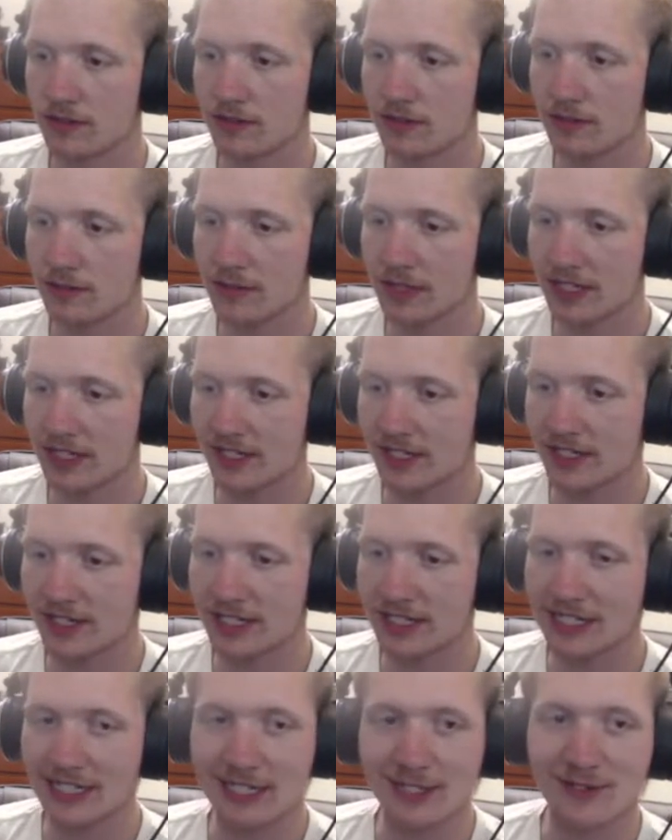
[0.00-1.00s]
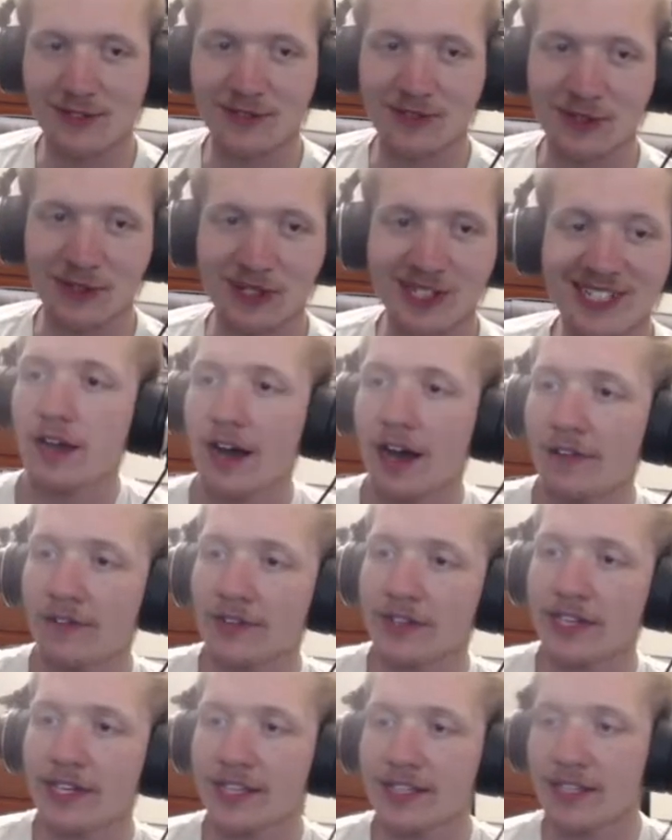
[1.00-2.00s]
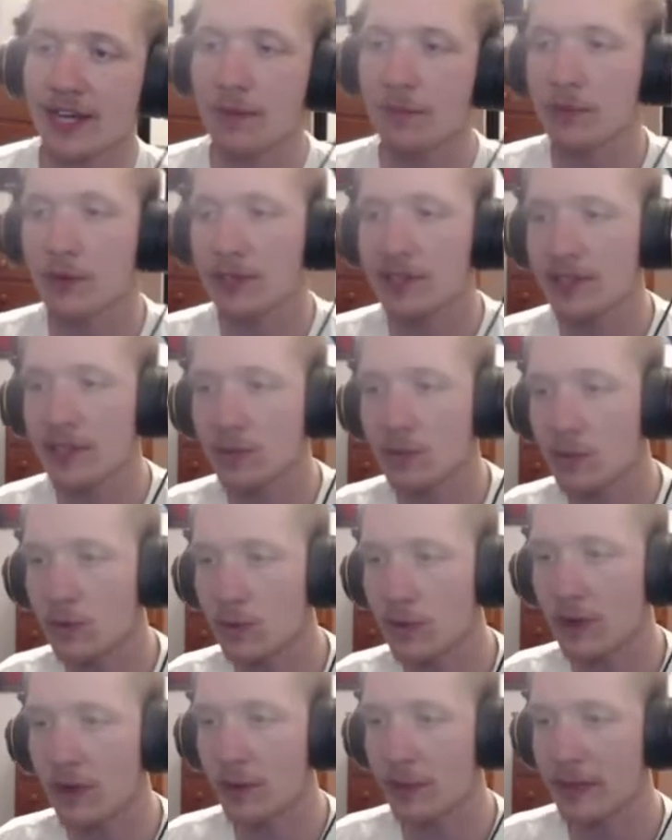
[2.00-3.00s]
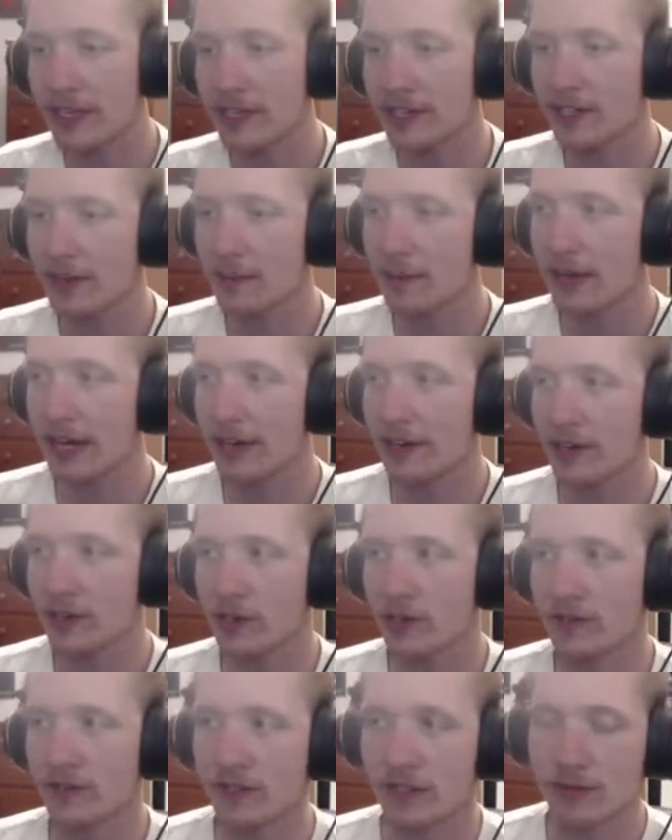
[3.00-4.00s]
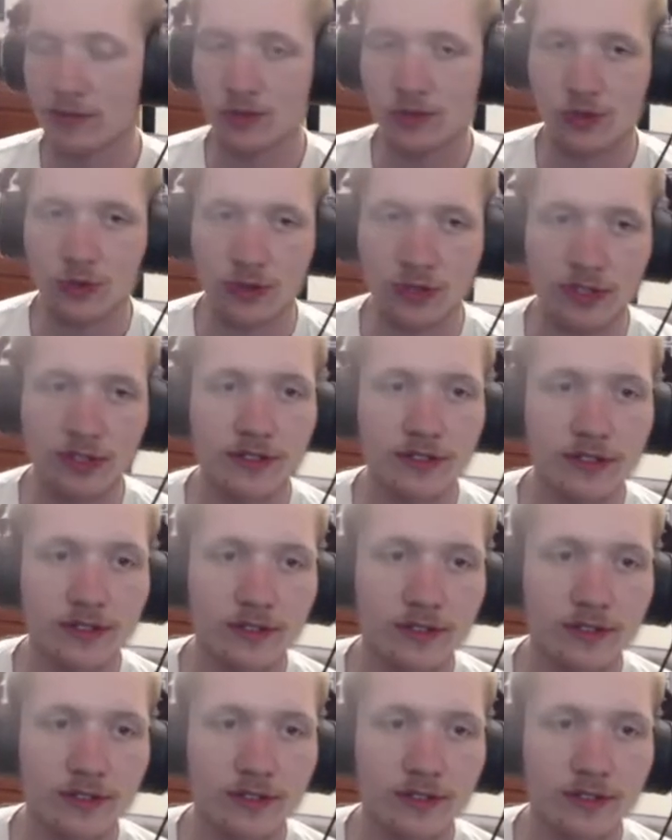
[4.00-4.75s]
Because he needs food. I feel like at that point there will be a competitor of some sort.